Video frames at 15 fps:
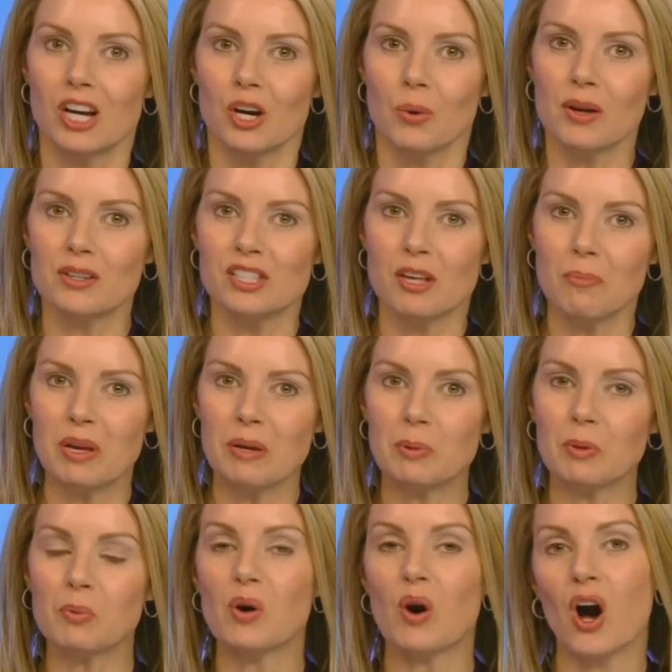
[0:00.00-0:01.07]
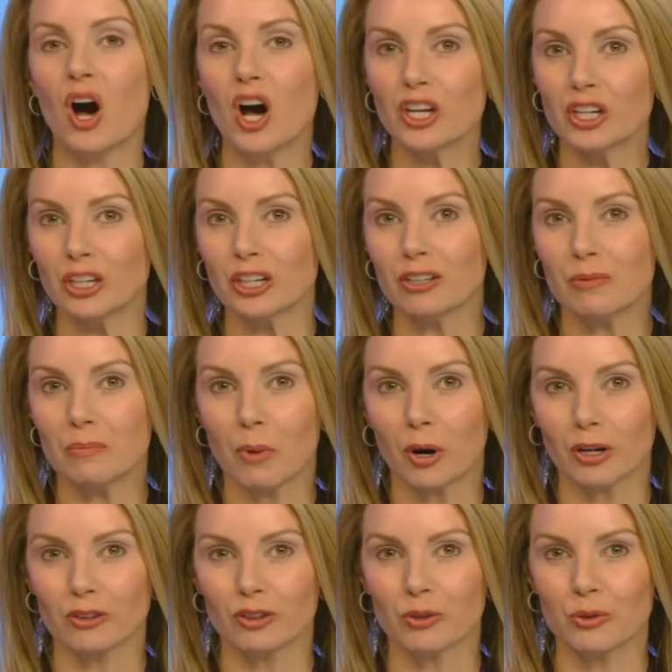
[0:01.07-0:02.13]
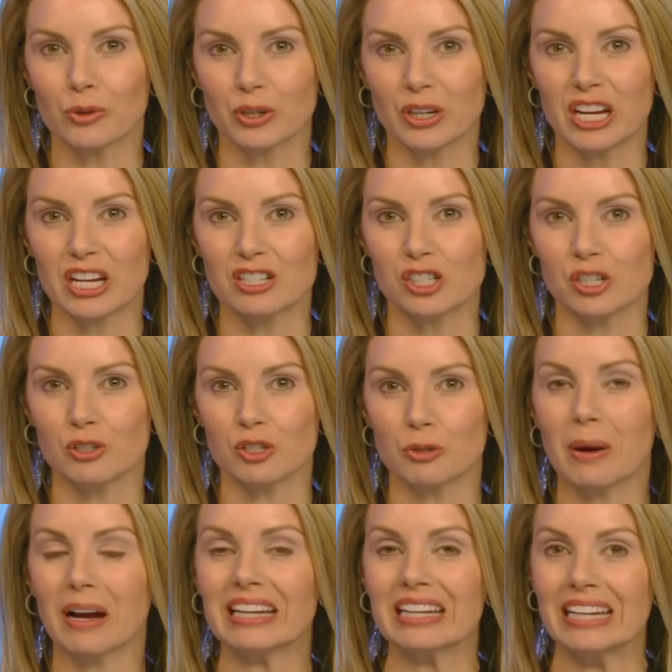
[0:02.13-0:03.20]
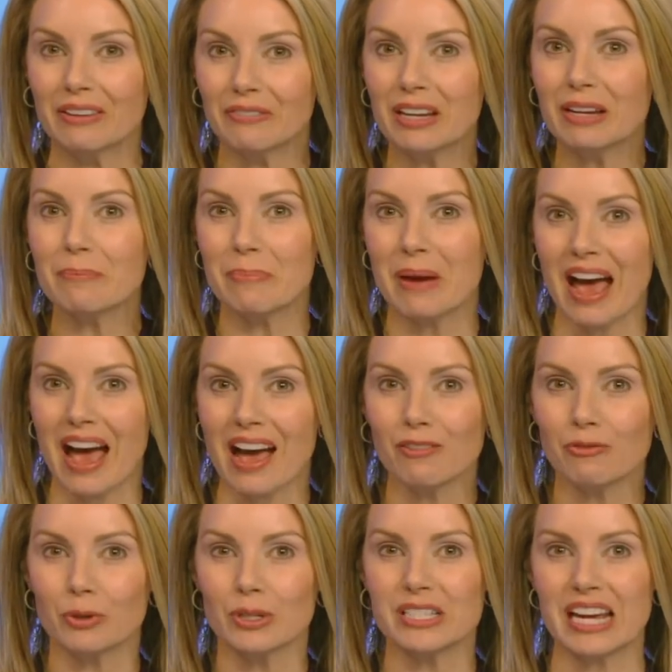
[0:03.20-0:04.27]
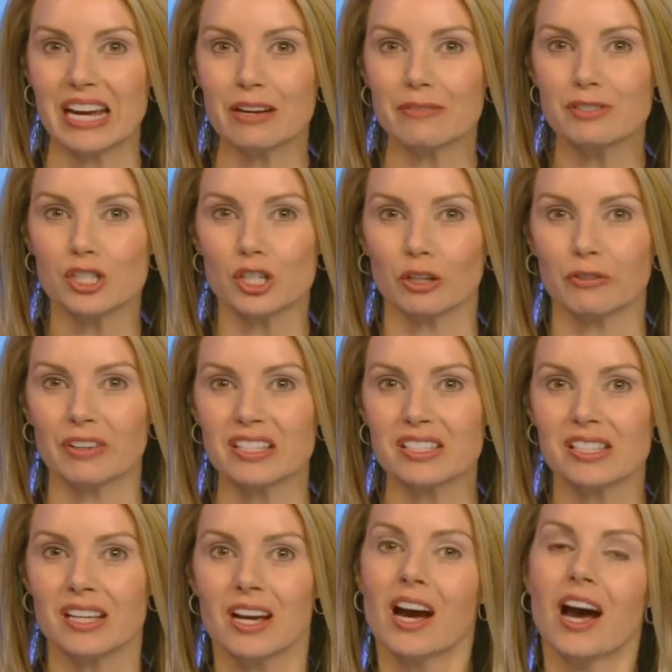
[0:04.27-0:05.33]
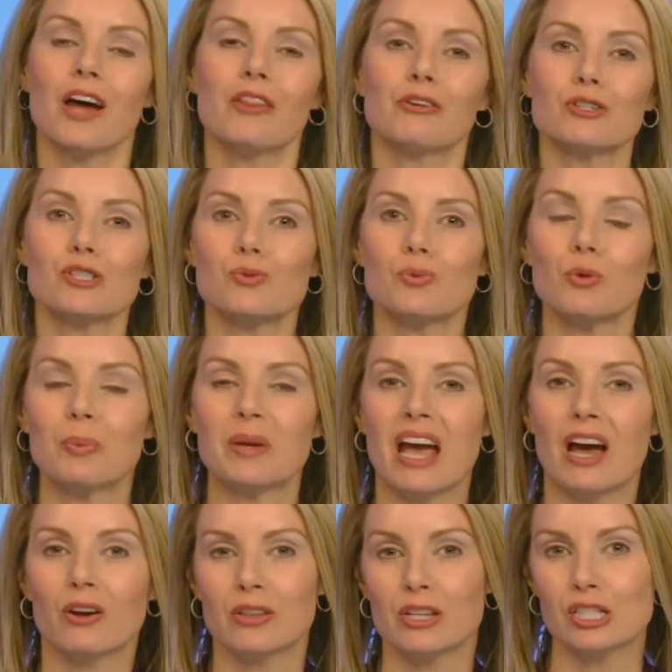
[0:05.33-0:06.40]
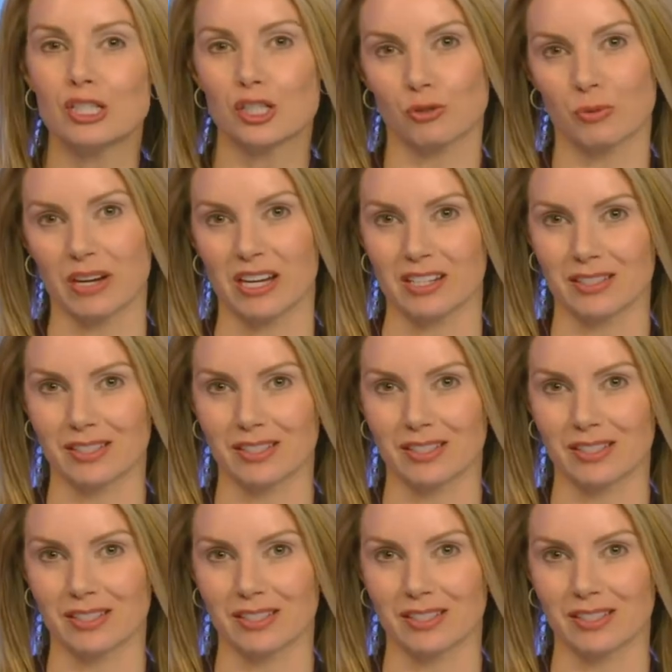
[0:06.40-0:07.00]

While some people will honor Martin Luther King Jr. by giving back for a day of service, others will be out on the streets.